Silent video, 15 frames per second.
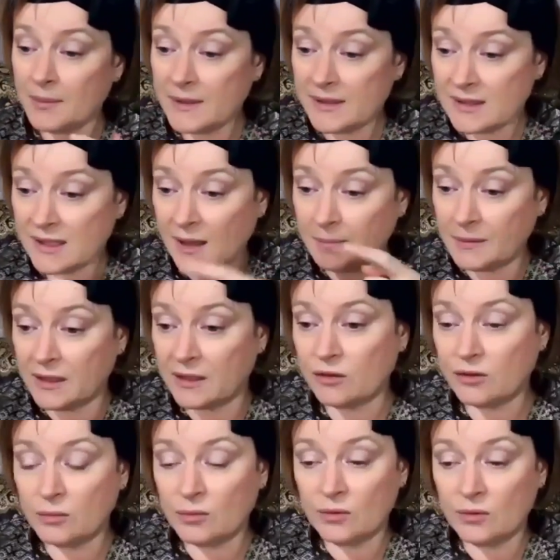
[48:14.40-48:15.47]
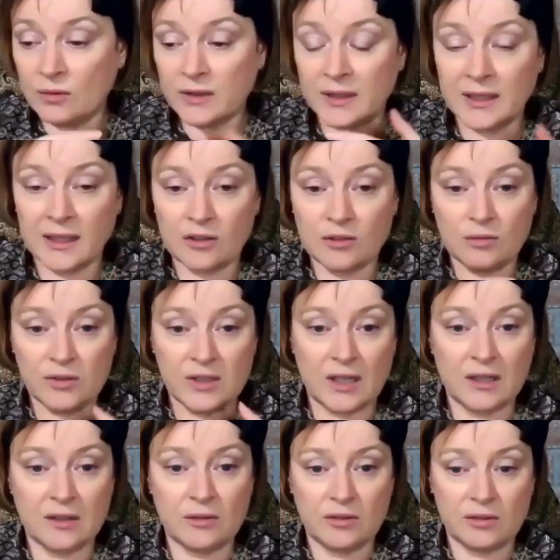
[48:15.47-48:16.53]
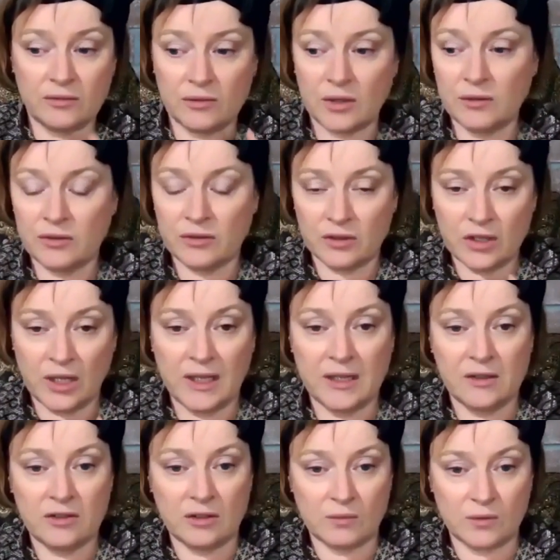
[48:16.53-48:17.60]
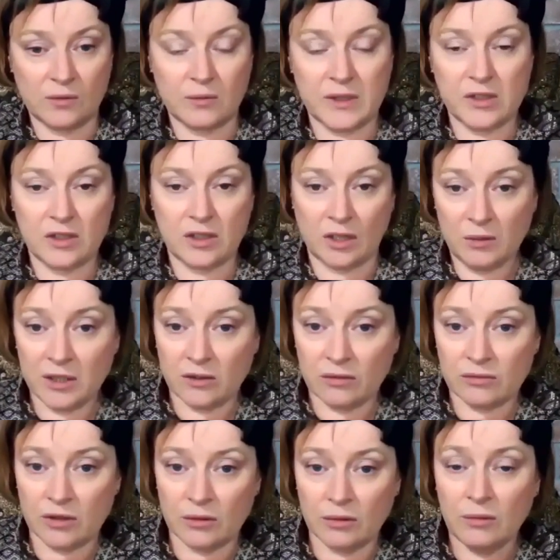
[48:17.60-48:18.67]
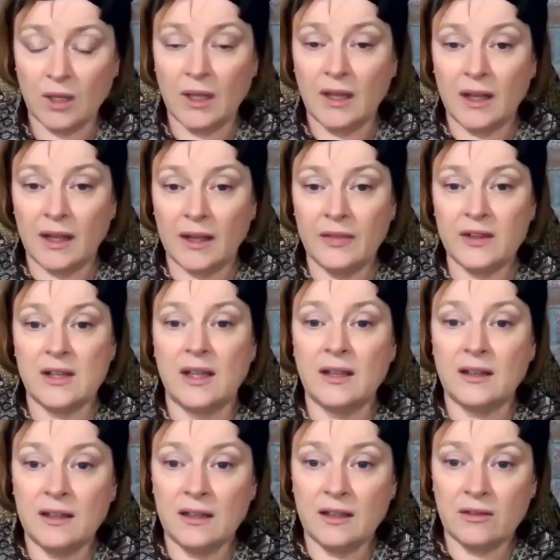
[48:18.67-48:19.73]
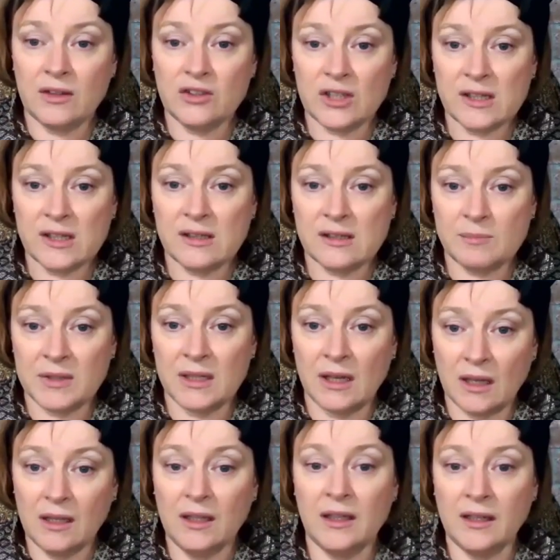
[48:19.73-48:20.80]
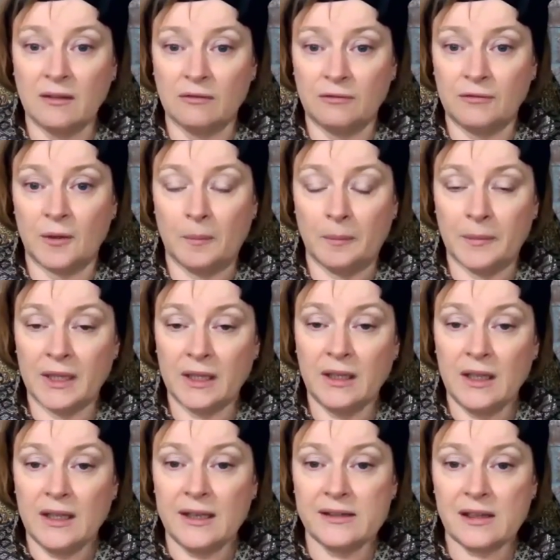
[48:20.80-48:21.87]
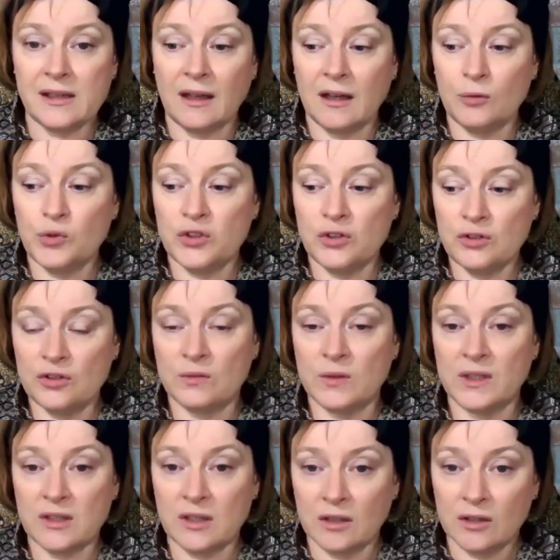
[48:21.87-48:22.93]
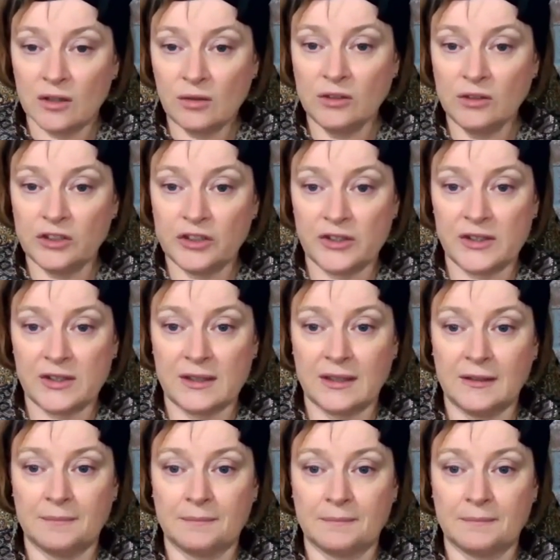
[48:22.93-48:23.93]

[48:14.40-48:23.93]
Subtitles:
is happening through all the natural cycles of growth and change that we're always going through. And the technique that Jess has been learning from me is how to do it consciously.